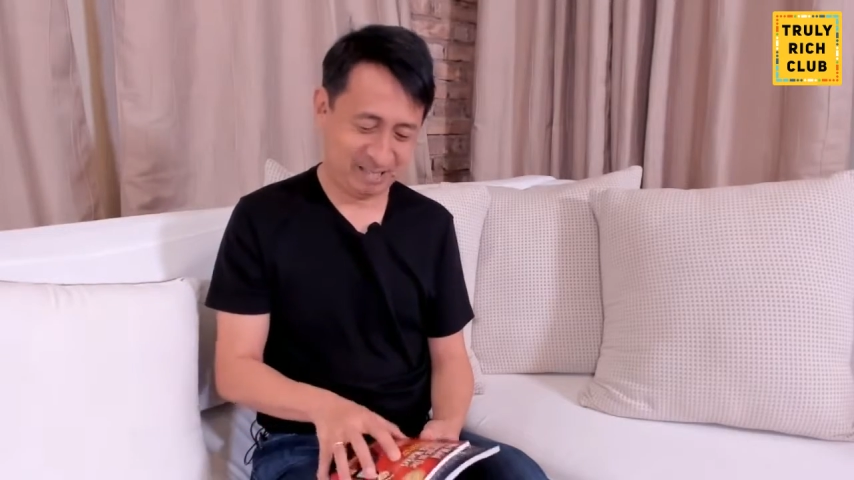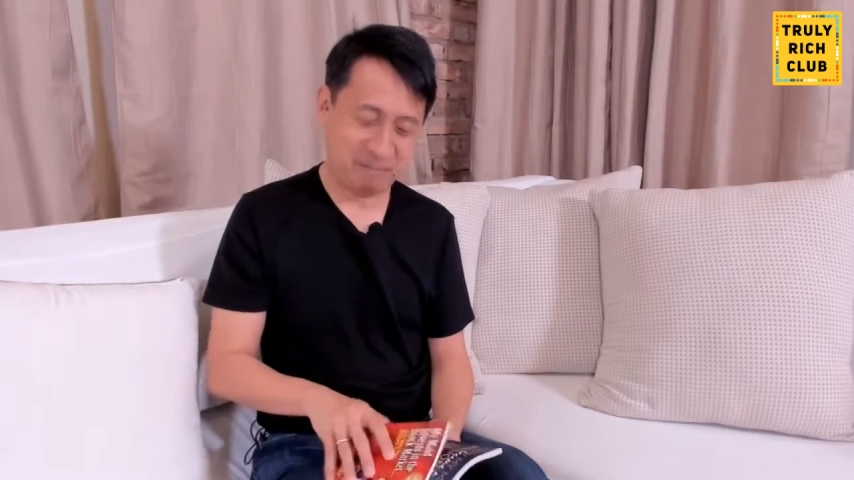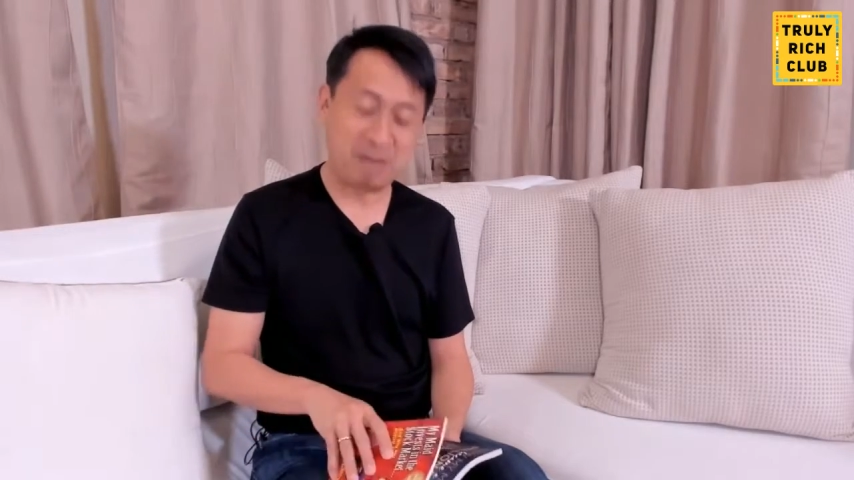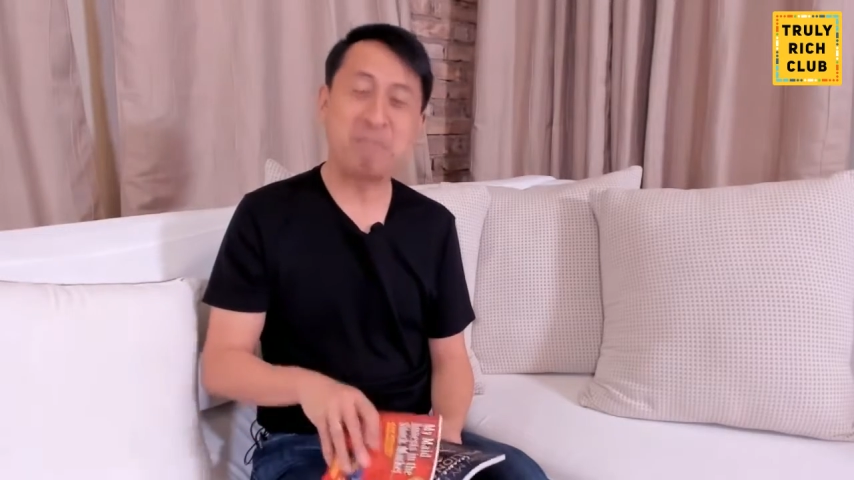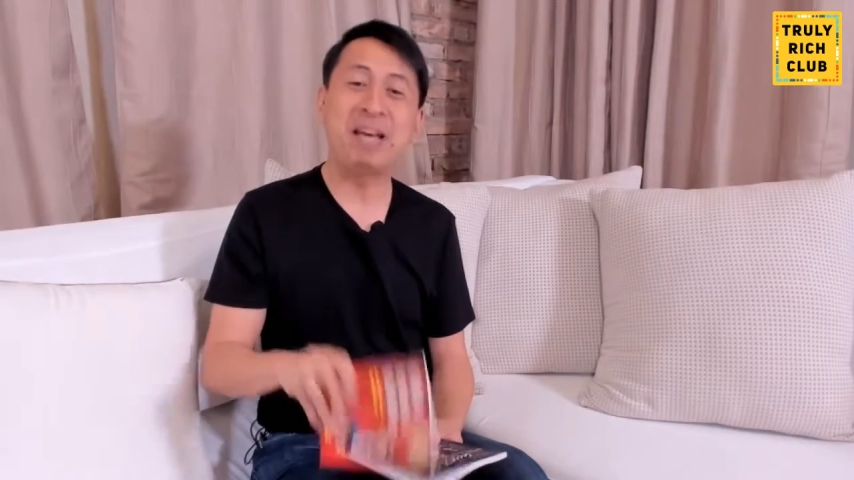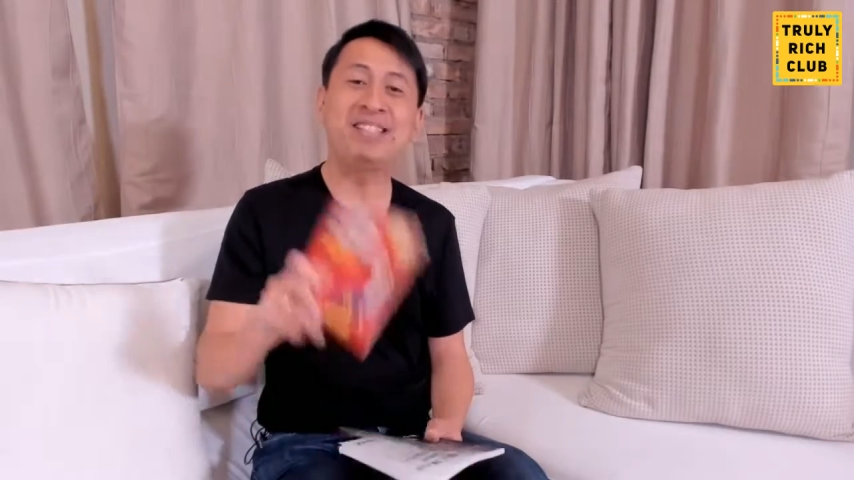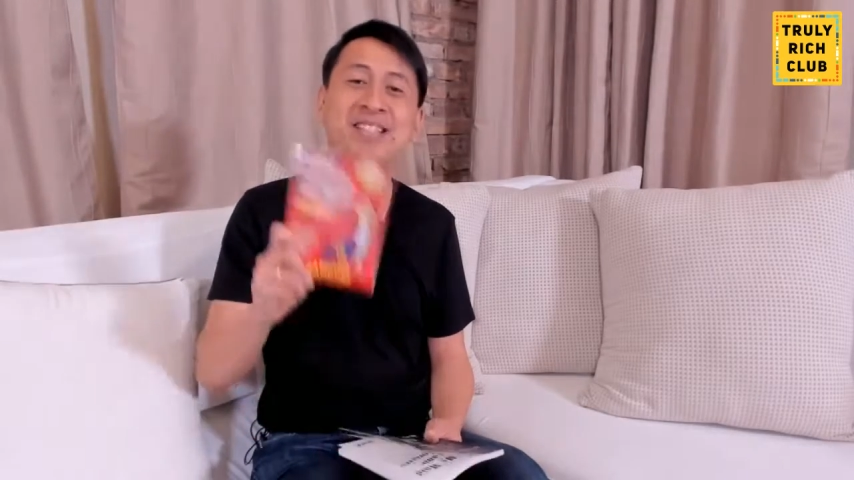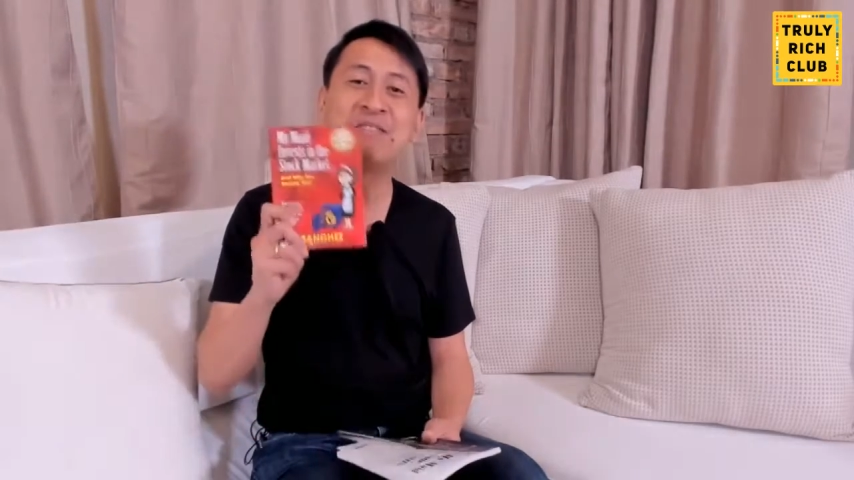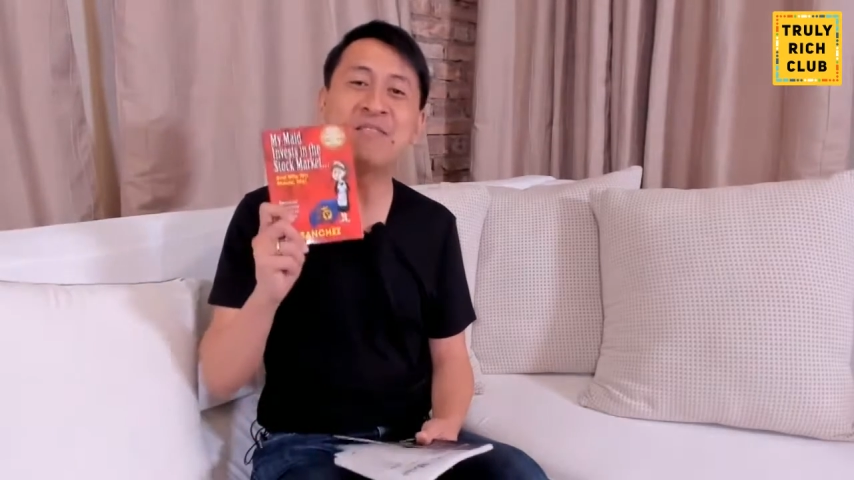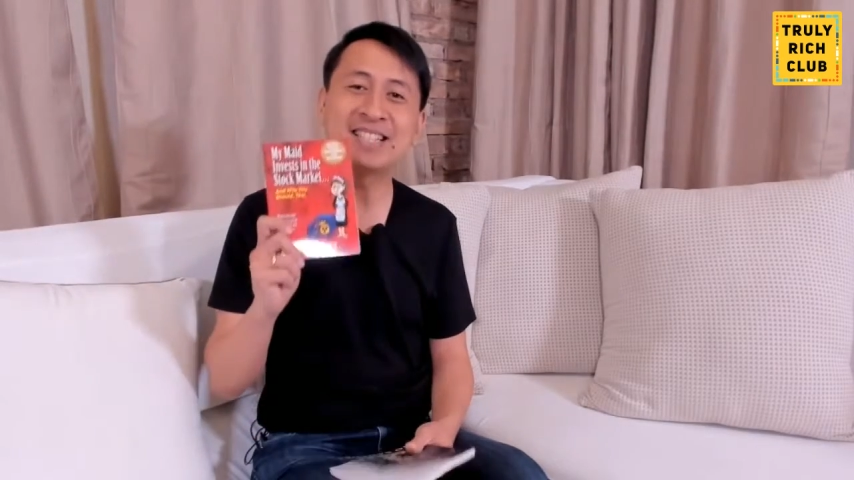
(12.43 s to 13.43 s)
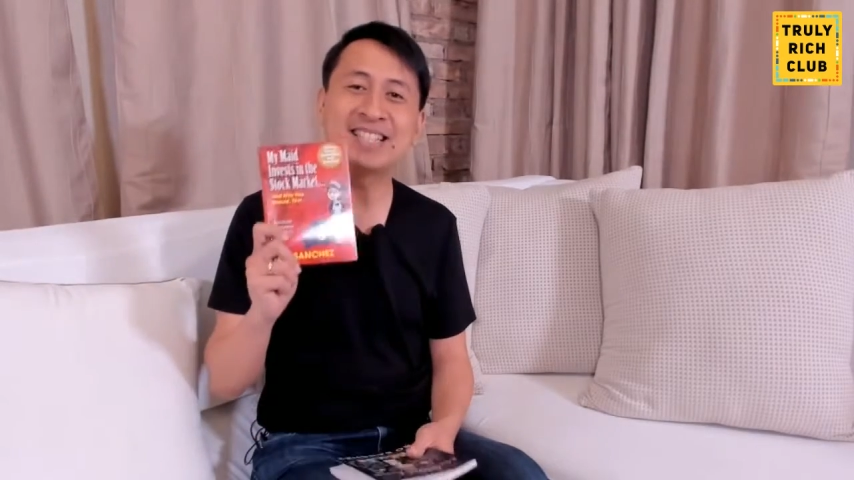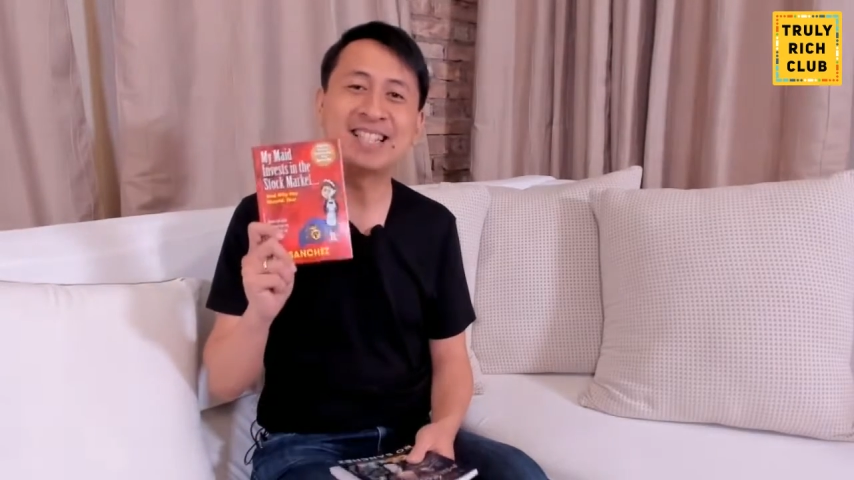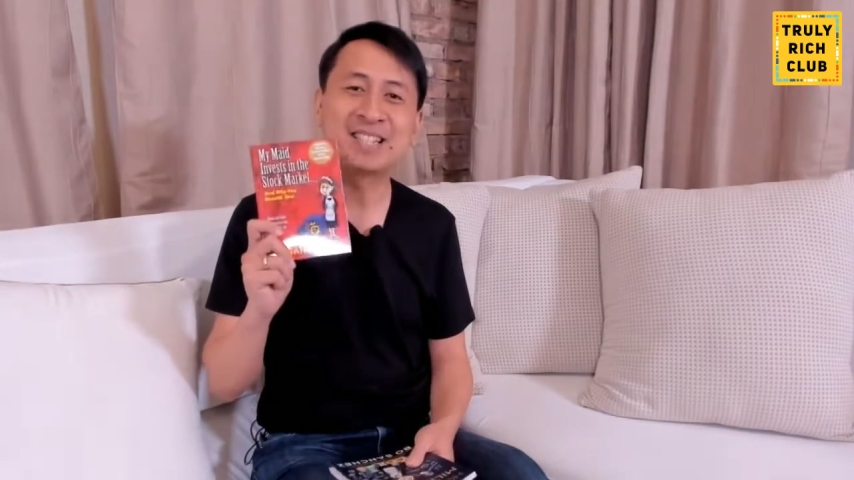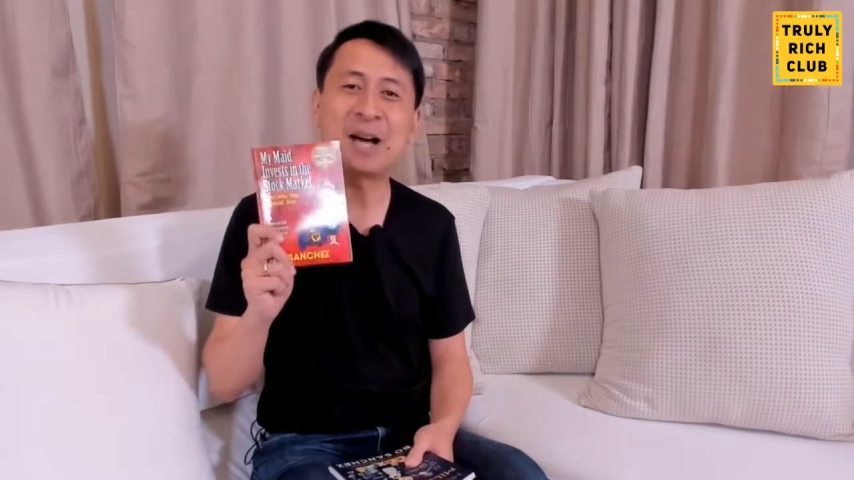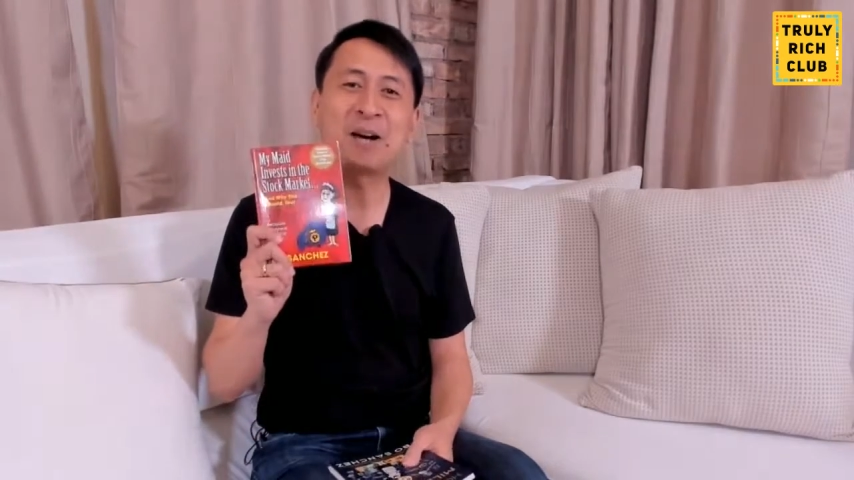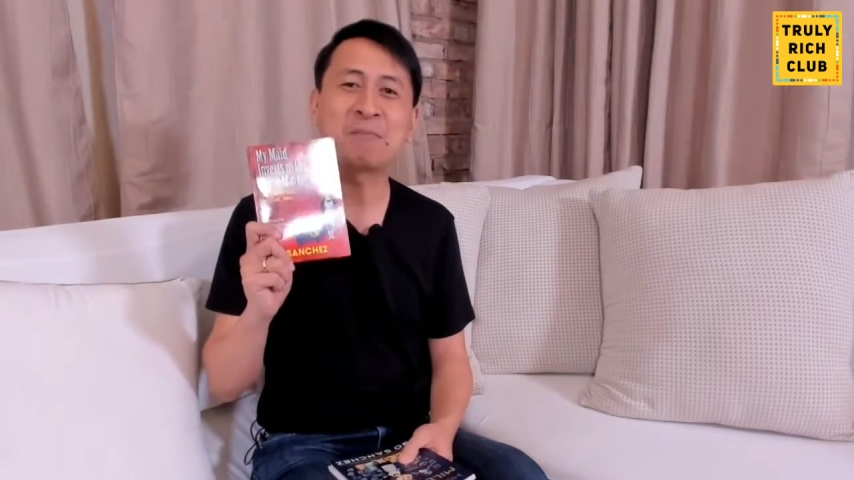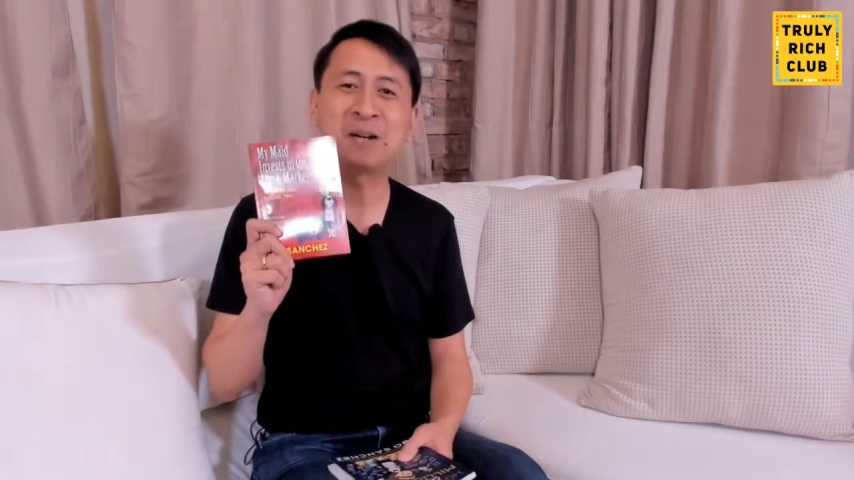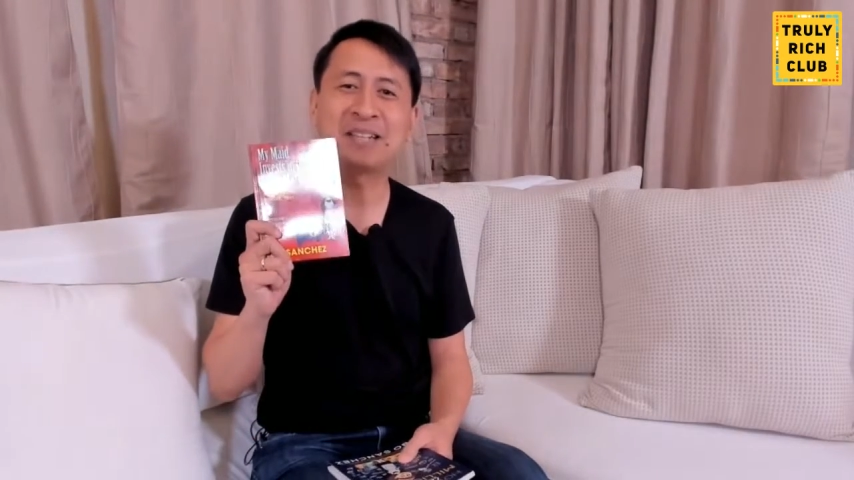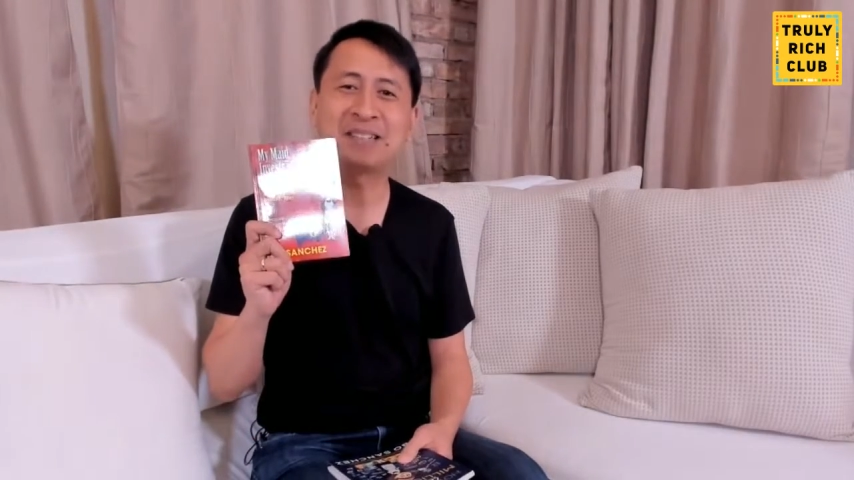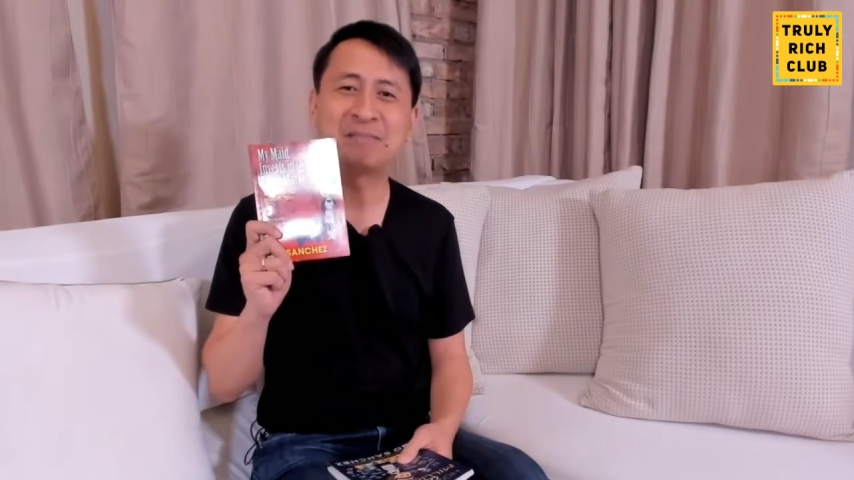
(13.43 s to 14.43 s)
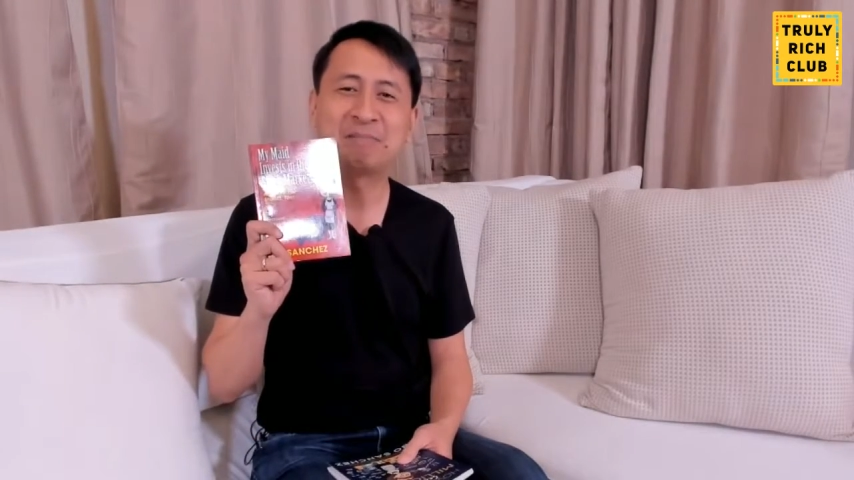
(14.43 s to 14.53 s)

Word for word: My Maids Invest in the Stock Market